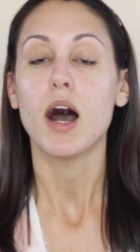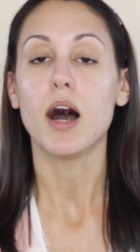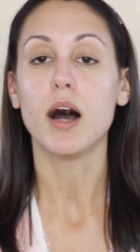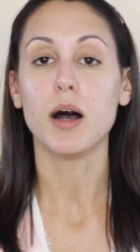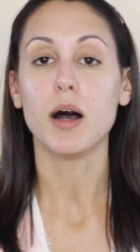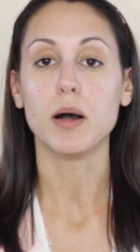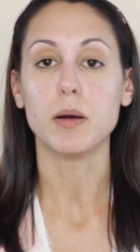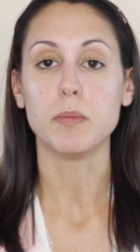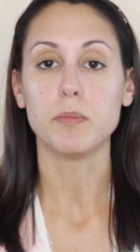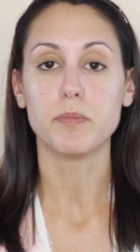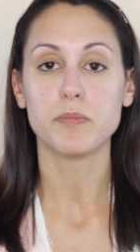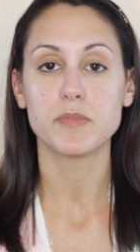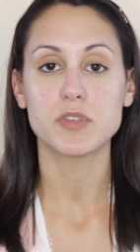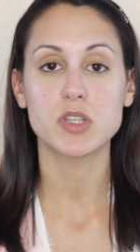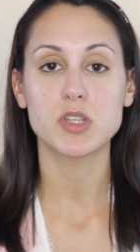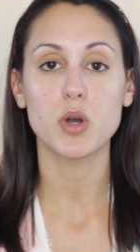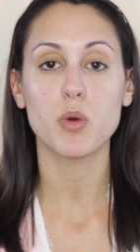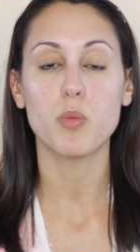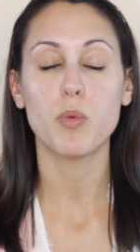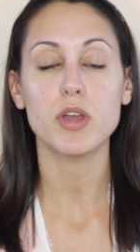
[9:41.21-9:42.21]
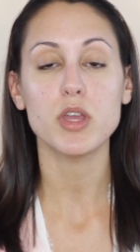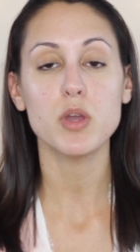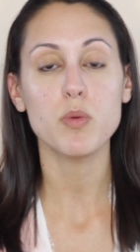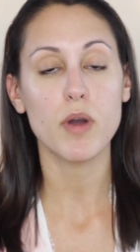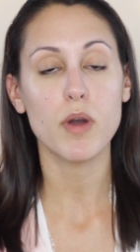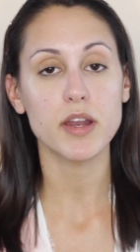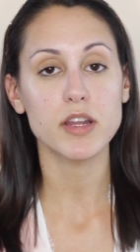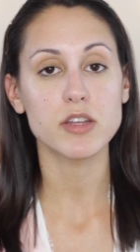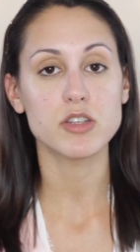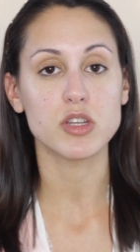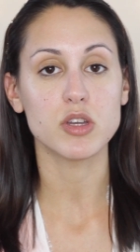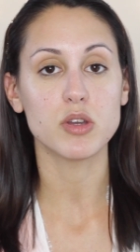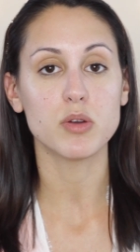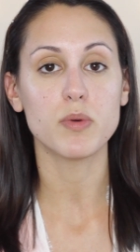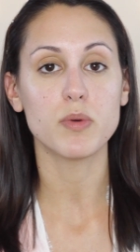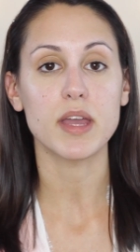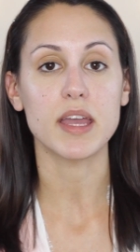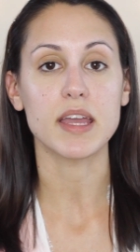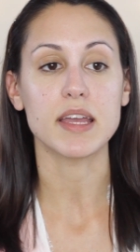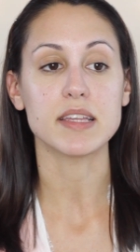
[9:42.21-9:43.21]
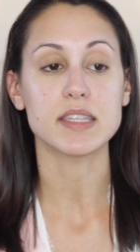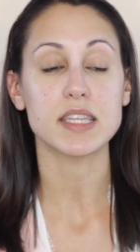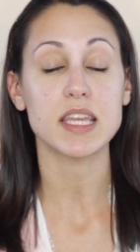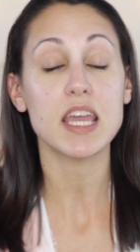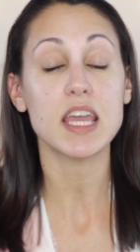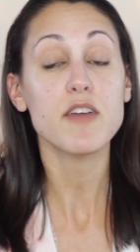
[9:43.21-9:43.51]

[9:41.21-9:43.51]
Um, so what you want to do is,